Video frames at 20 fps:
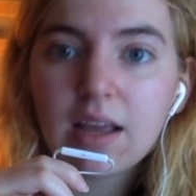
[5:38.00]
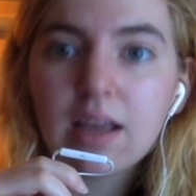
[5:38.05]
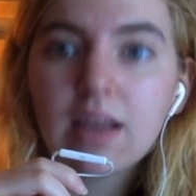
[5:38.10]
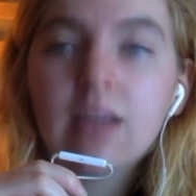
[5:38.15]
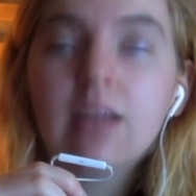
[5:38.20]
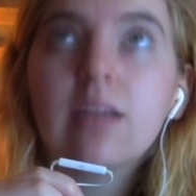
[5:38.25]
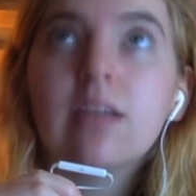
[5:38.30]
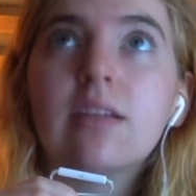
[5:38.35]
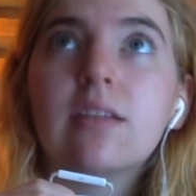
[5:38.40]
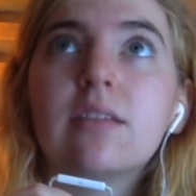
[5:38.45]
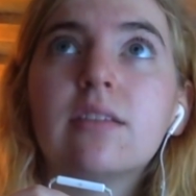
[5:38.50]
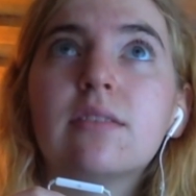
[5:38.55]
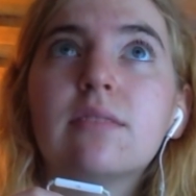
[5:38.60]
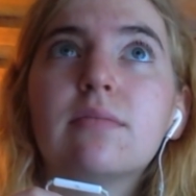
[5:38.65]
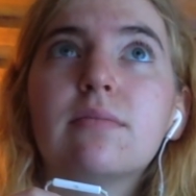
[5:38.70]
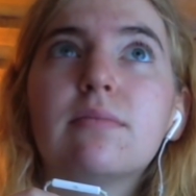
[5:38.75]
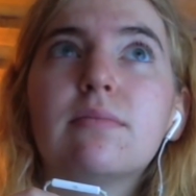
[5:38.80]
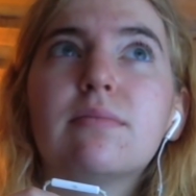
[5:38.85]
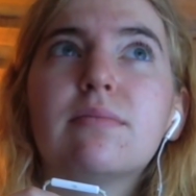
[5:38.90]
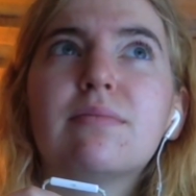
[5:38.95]
And
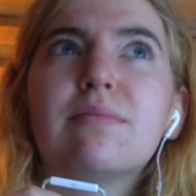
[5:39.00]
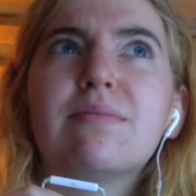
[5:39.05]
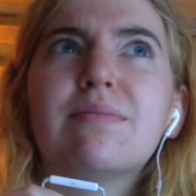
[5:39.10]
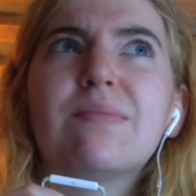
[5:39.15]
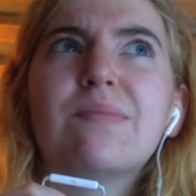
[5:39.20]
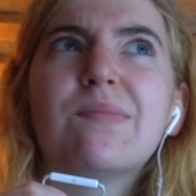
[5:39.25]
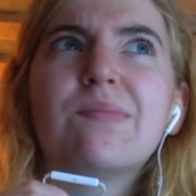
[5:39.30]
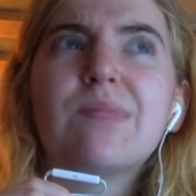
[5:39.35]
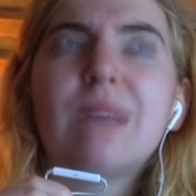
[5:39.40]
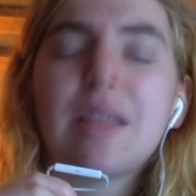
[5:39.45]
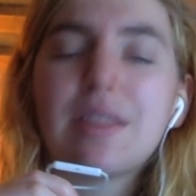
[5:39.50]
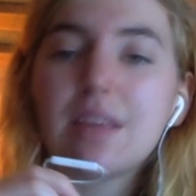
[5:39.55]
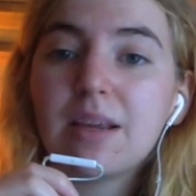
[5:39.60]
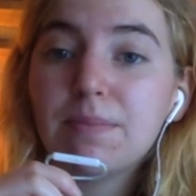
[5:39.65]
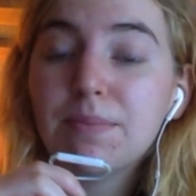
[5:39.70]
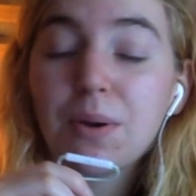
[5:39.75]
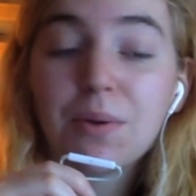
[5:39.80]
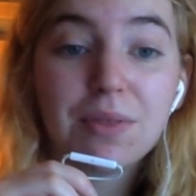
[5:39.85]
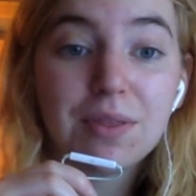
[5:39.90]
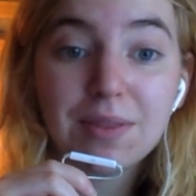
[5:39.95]
I
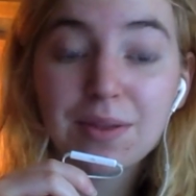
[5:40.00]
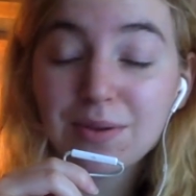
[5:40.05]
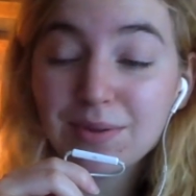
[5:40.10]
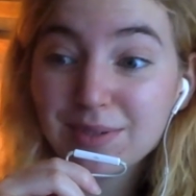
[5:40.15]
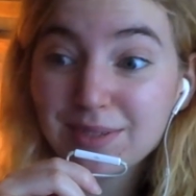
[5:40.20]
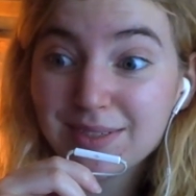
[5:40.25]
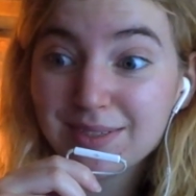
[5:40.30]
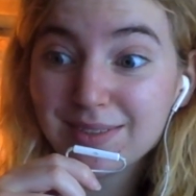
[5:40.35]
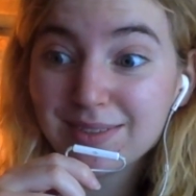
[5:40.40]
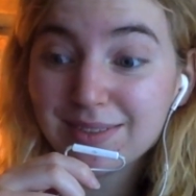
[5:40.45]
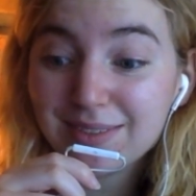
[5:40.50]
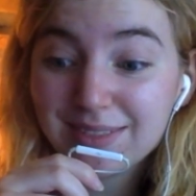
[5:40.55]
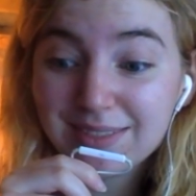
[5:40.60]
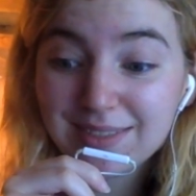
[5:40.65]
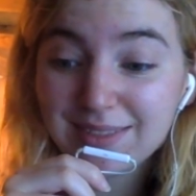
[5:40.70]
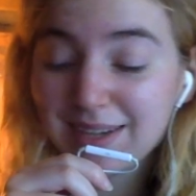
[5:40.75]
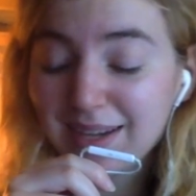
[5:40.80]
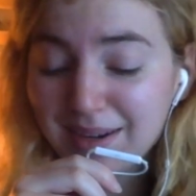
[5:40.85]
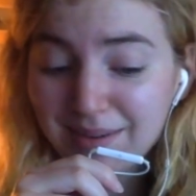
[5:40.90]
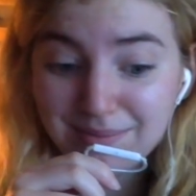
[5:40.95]
think both of those
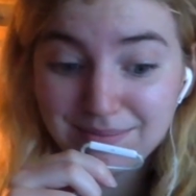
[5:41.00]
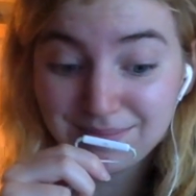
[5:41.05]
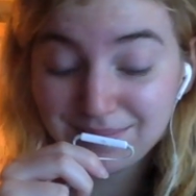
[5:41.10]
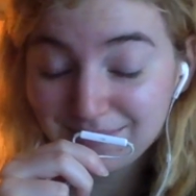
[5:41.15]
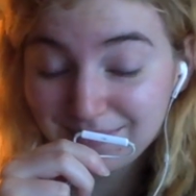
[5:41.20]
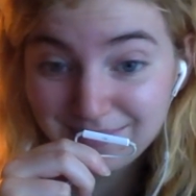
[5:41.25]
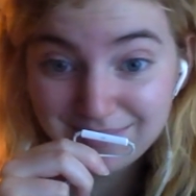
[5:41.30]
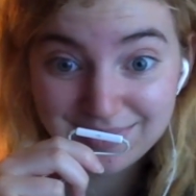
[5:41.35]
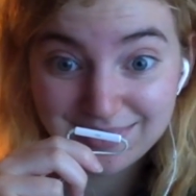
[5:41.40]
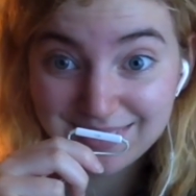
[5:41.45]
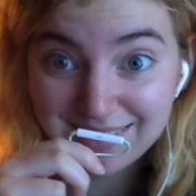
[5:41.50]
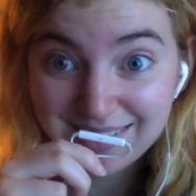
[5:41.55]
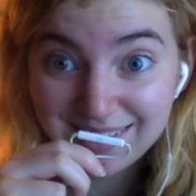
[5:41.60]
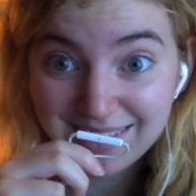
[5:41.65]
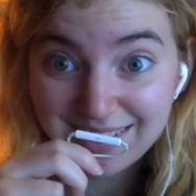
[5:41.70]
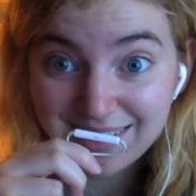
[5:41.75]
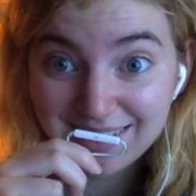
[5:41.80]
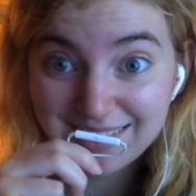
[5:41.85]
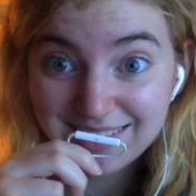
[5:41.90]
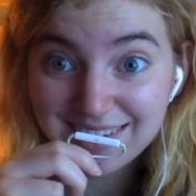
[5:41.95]
just kind of
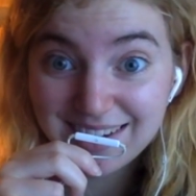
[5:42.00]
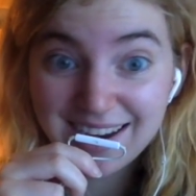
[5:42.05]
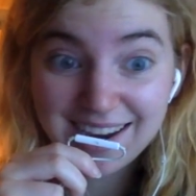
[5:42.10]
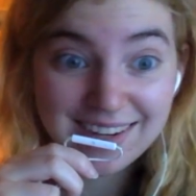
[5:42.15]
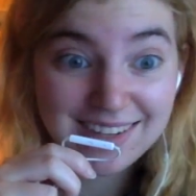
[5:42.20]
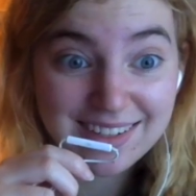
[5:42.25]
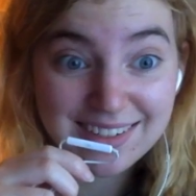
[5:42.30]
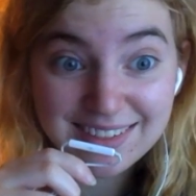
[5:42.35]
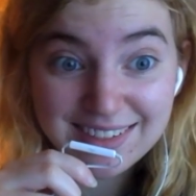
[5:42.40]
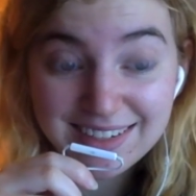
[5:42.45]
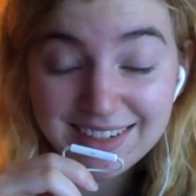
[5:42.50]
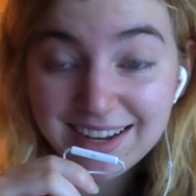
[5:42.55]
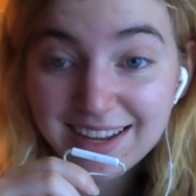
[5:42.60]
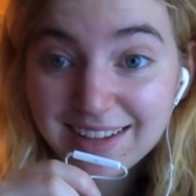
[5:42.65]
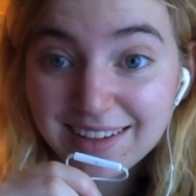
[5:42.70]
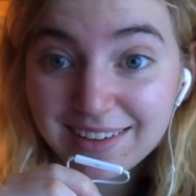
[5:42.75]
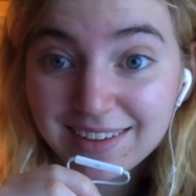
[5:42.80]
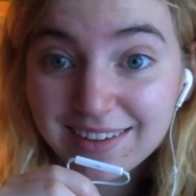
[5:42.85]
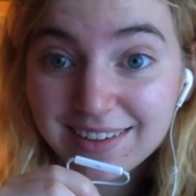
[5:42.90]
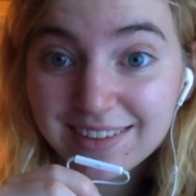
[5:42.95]
tie in
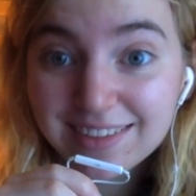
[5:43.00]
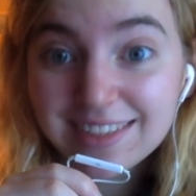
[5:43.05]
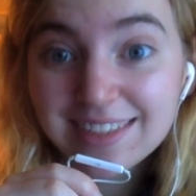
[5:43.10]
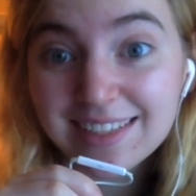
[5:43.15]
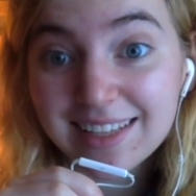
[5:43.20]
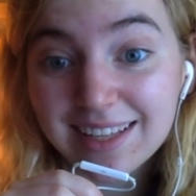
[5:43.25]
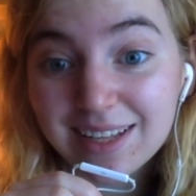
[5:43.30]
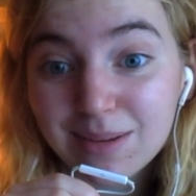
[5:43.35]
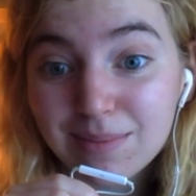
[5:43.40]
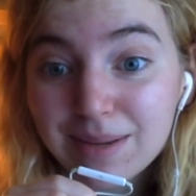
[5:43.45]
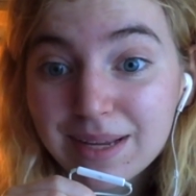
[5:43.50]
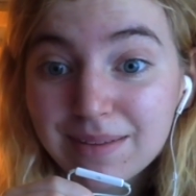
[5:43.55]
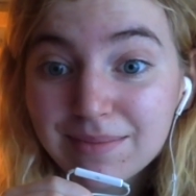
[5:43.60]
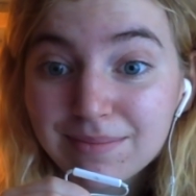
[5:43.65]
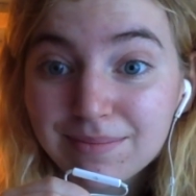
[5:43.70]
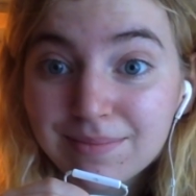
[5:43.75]
together just a little bit.